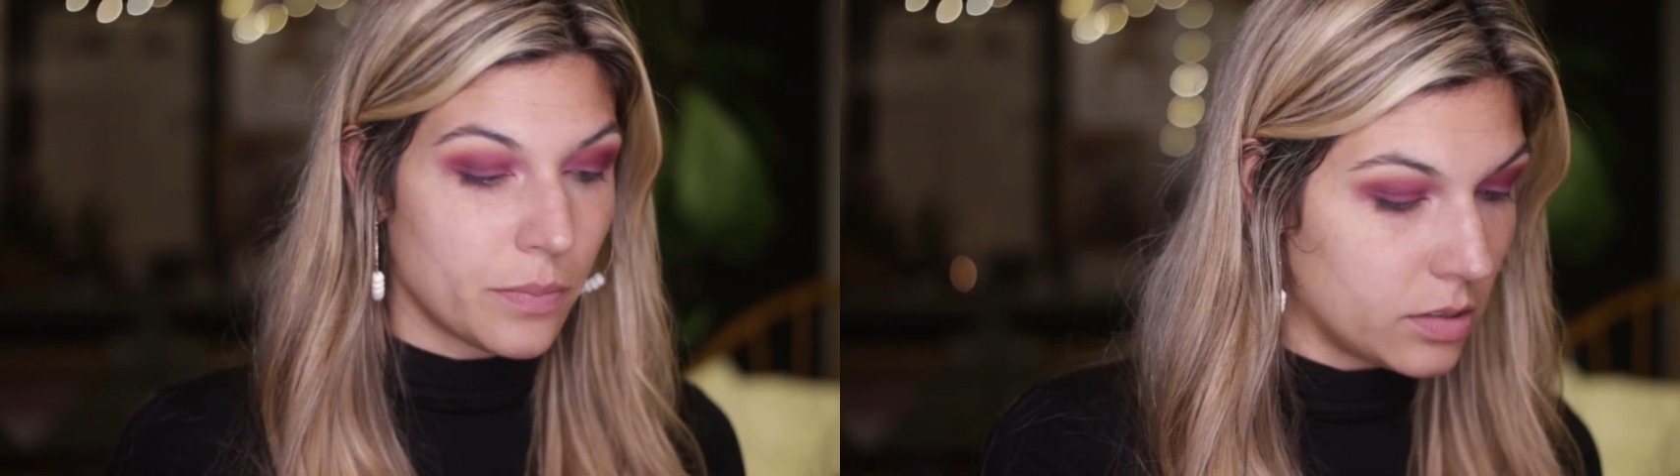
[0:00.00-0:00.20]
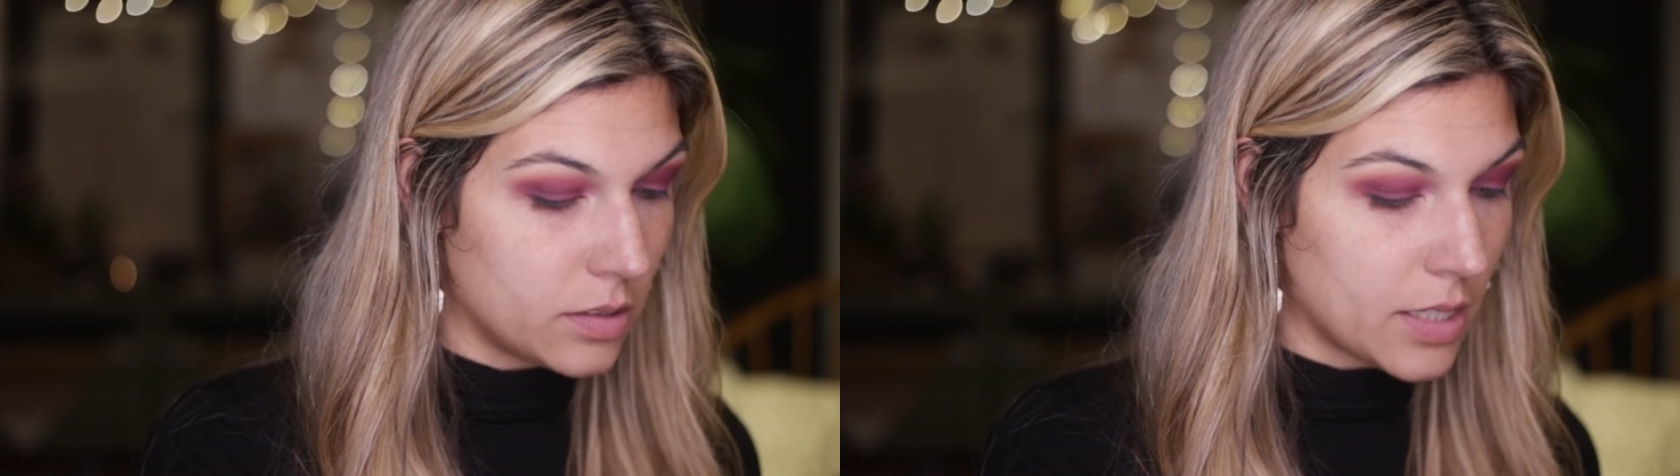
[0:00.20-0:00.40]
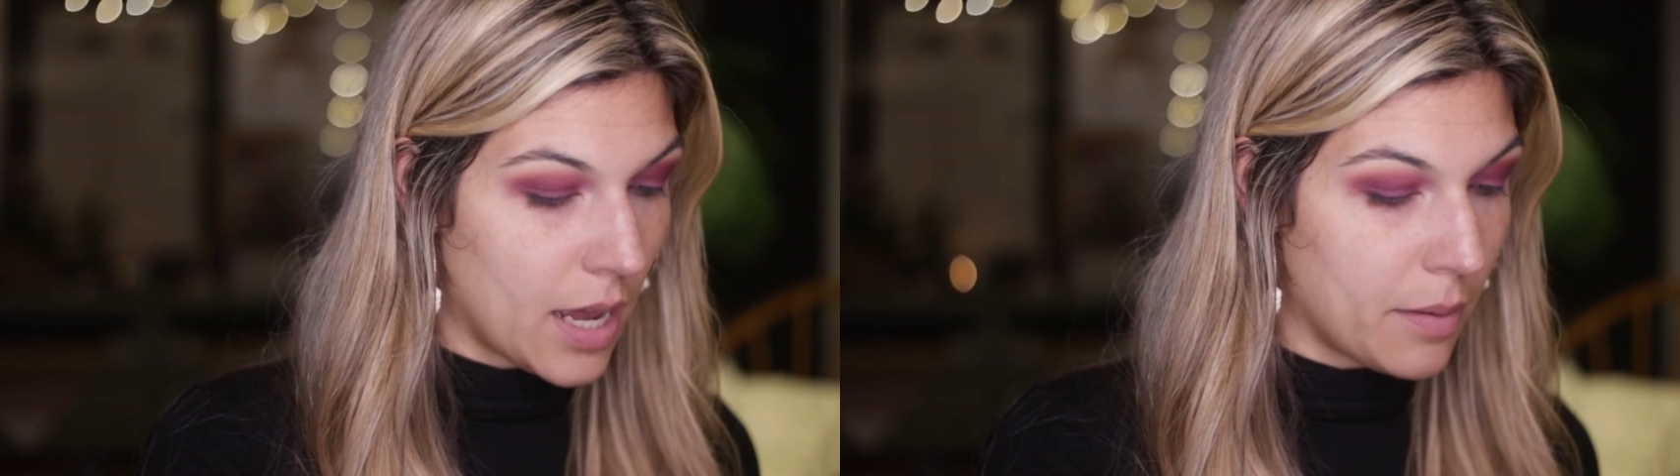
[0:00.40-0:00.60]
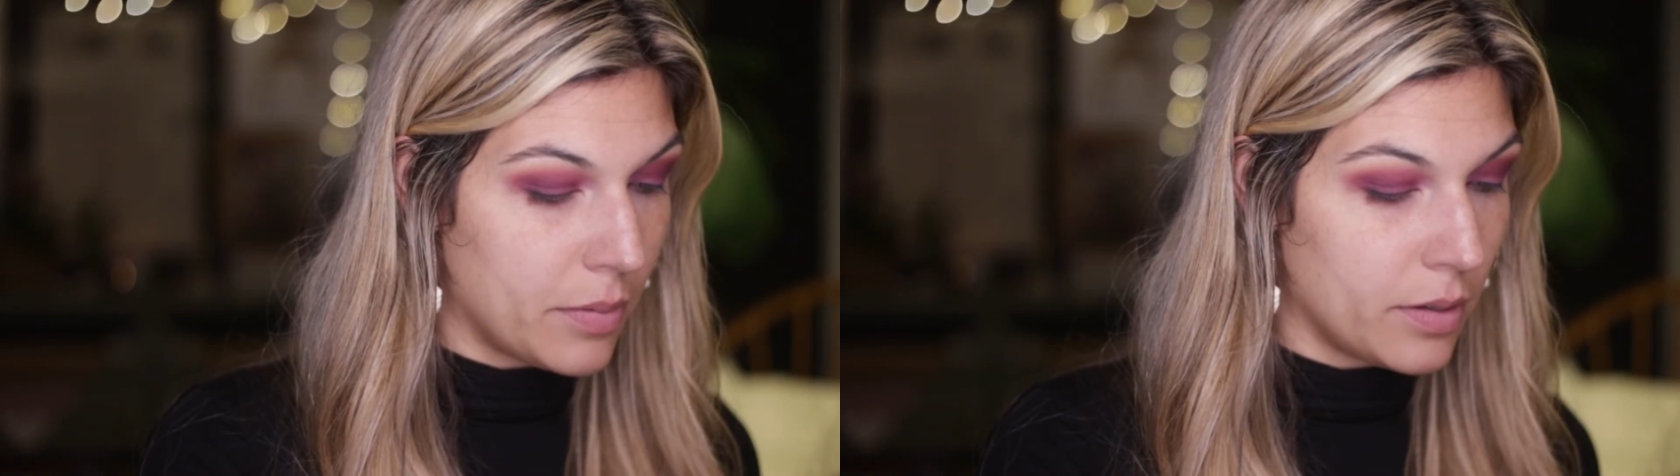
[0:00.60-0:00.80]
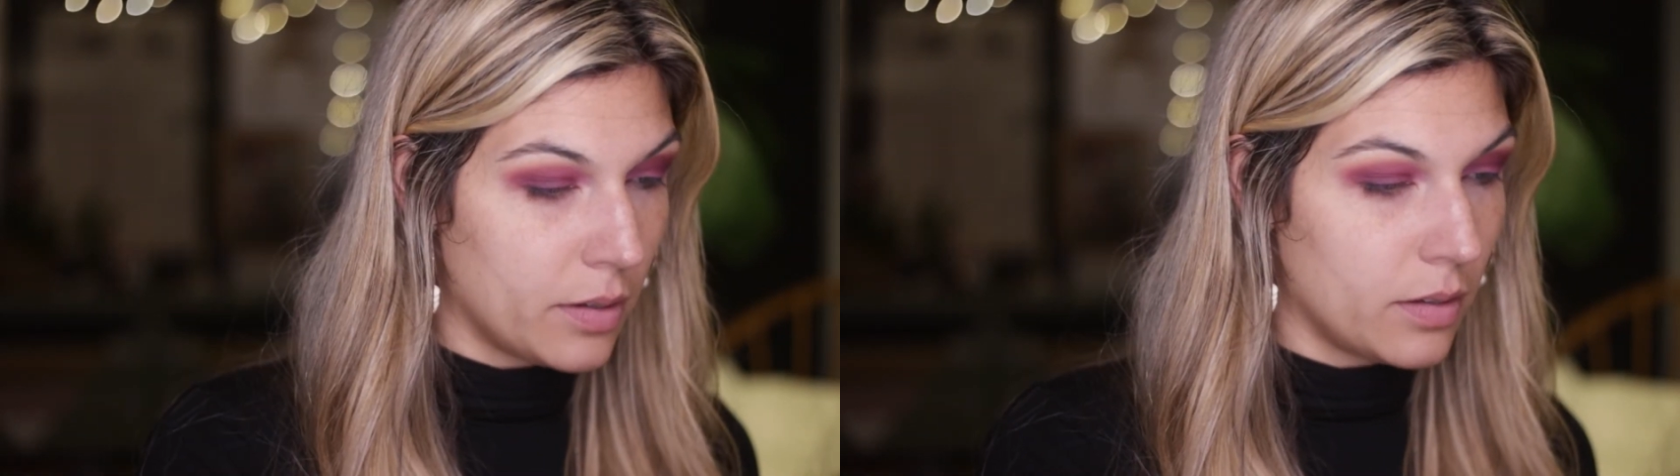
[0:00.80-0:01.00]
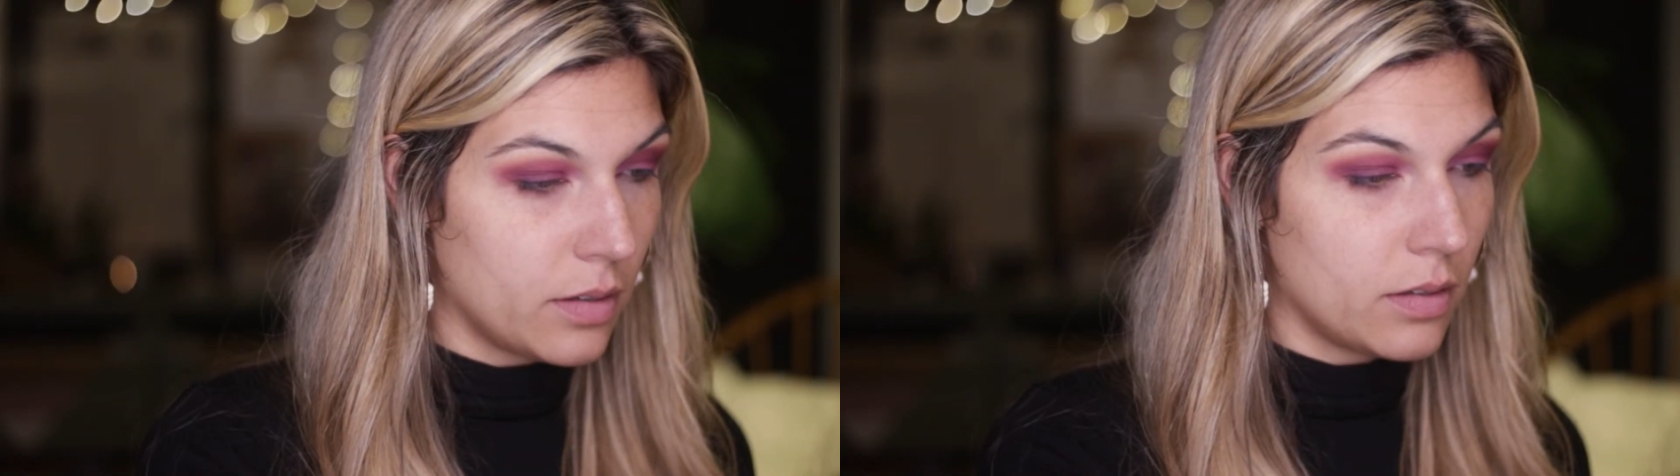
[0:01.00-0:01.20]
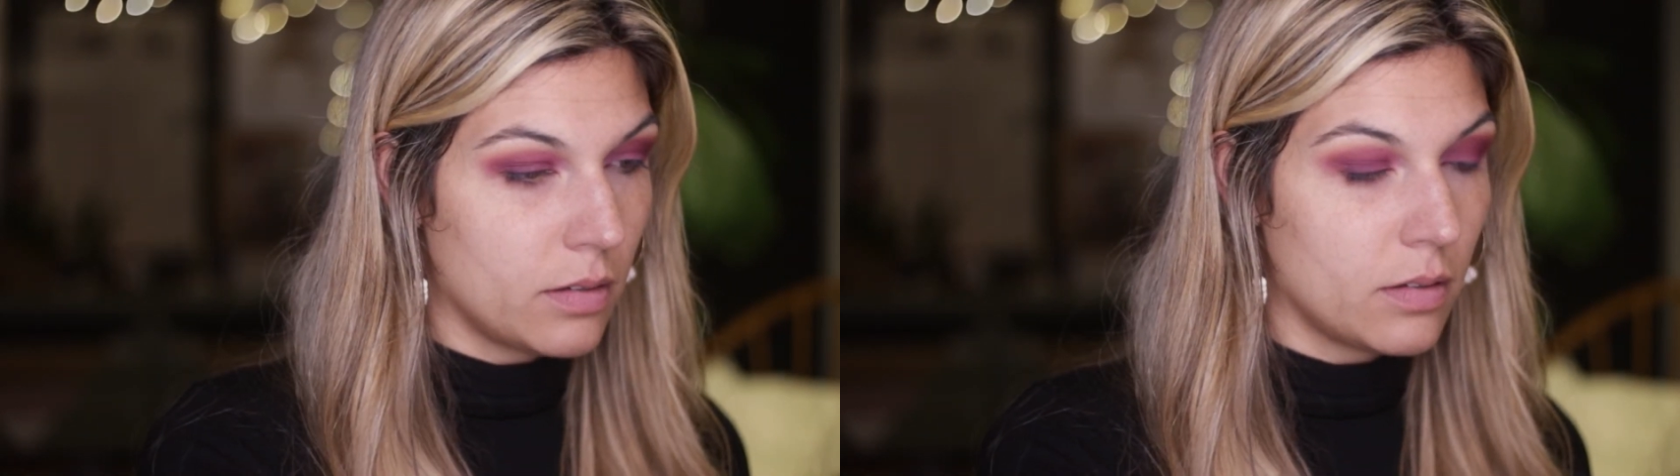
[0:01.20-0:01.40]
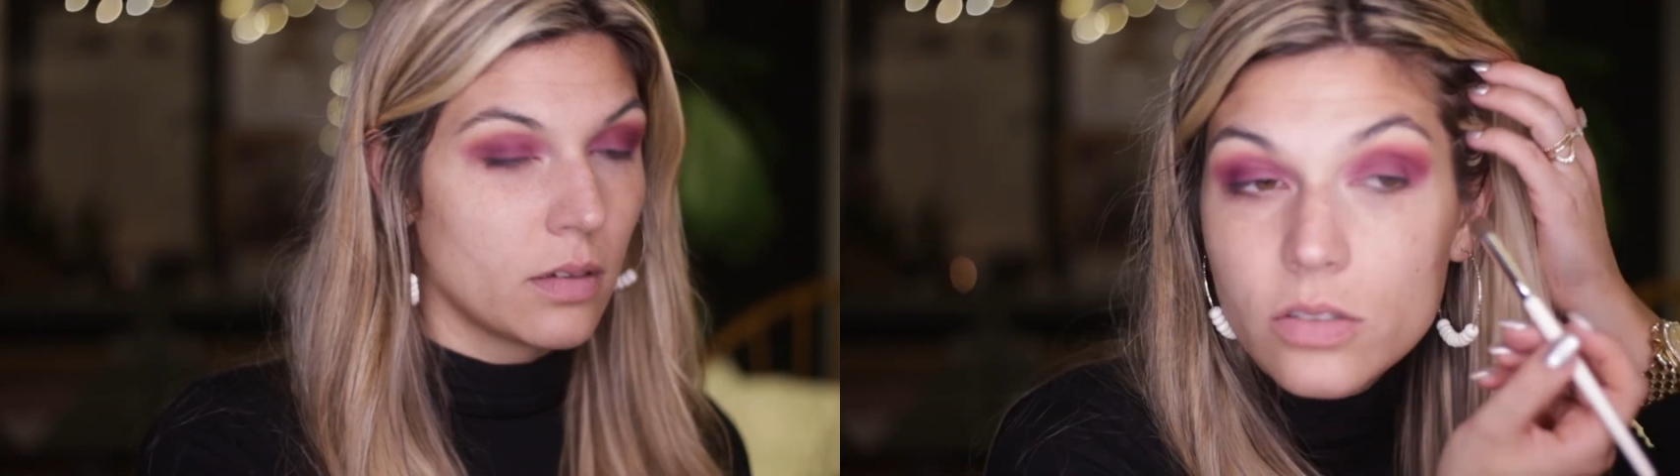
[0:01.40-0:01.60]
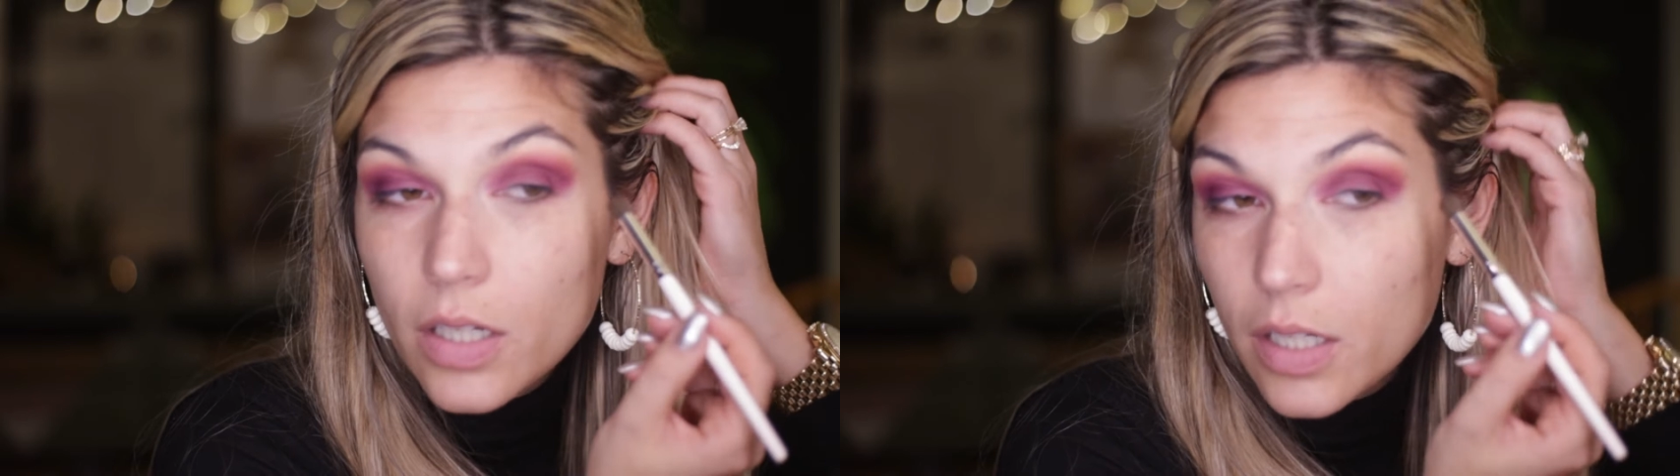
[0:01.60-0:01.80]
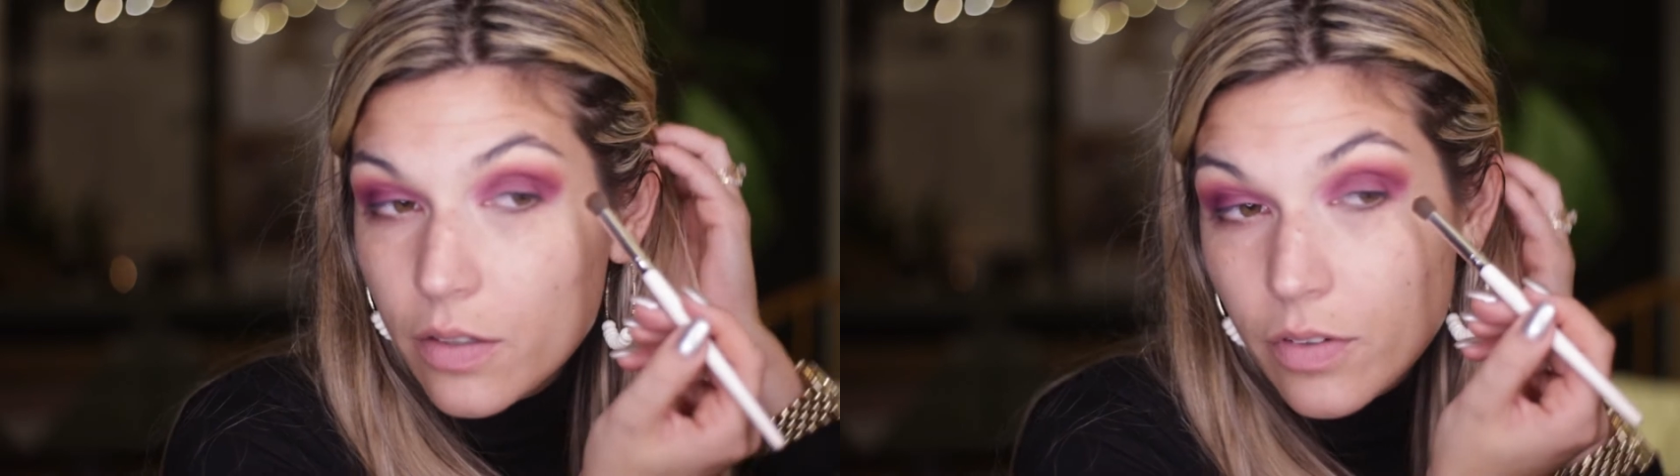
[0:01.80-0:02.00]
Just tap it, starting